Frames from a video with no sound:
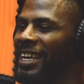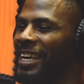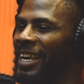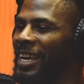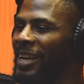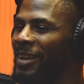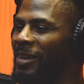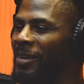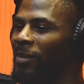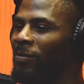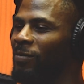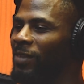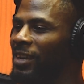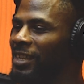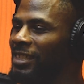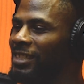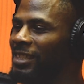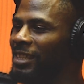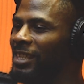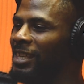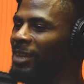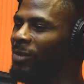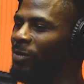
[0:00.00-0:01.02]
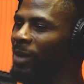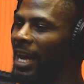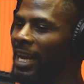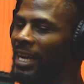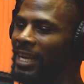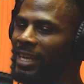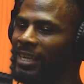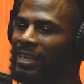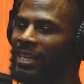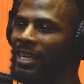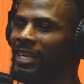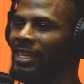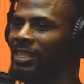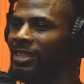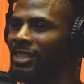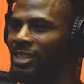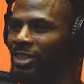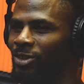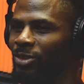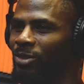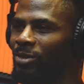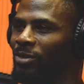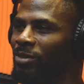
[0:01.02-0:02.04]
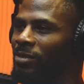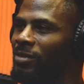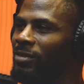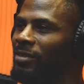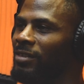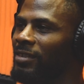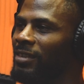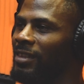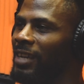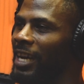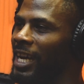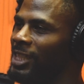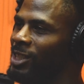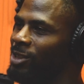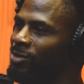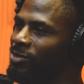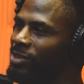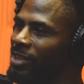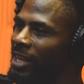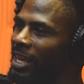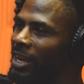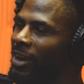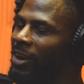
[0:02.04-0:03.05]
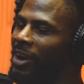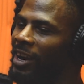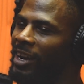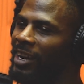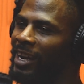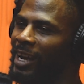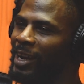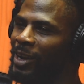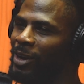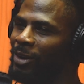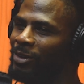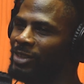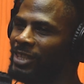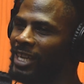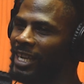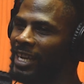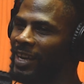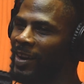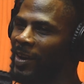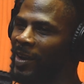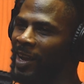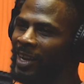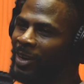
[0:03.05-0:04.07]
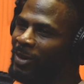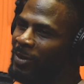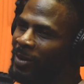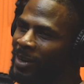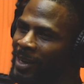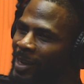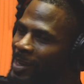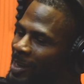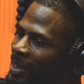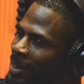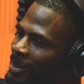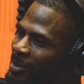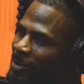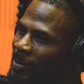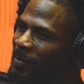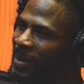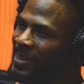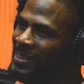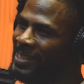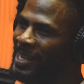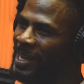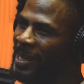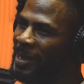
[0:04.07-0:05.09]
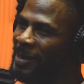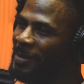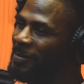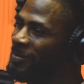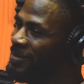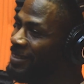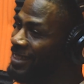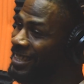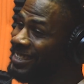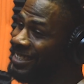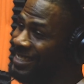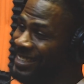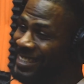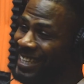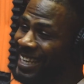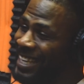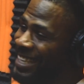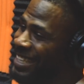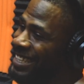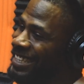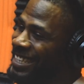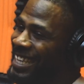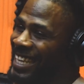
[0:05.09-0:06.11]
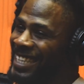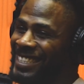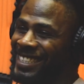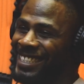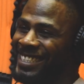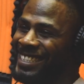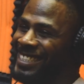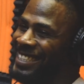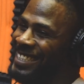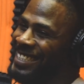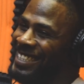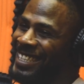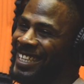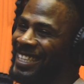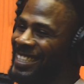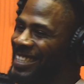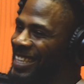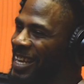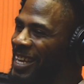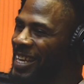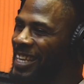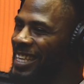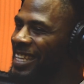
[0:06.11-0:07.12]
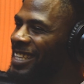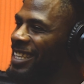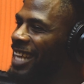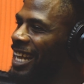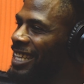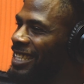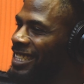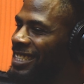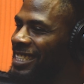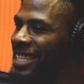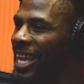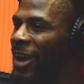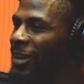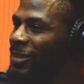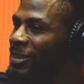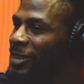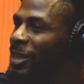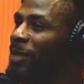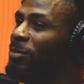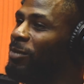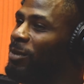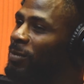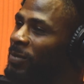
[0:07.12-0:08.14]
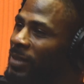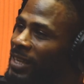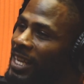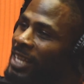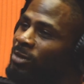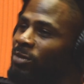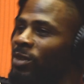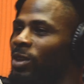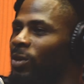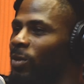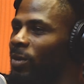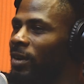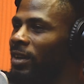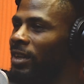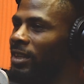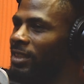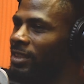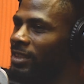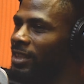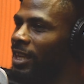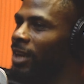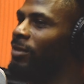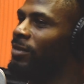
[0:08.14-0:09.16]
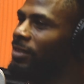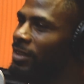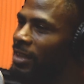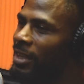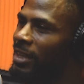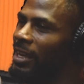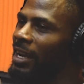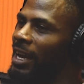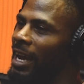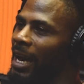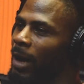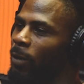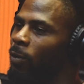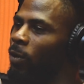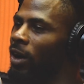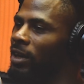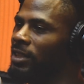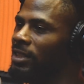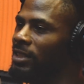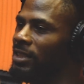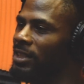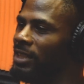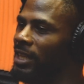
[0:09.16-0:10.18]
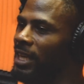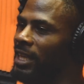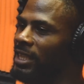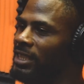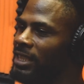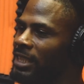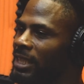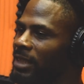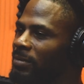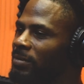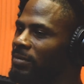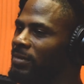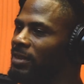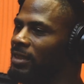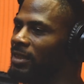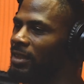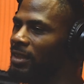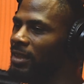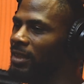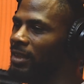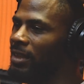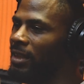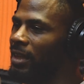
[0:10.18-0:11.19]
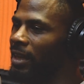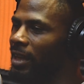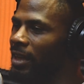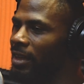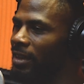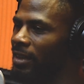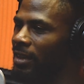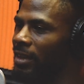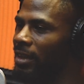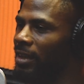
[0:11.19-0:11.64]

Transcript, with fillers: And eventually, when I didn't get into school, I just was like, all right, I'll go check it out. I ain't doing nothing else with my time. This, that, that's, that, it, it sounds simple, but that's what it was. And I, was, I walked into that gym, and...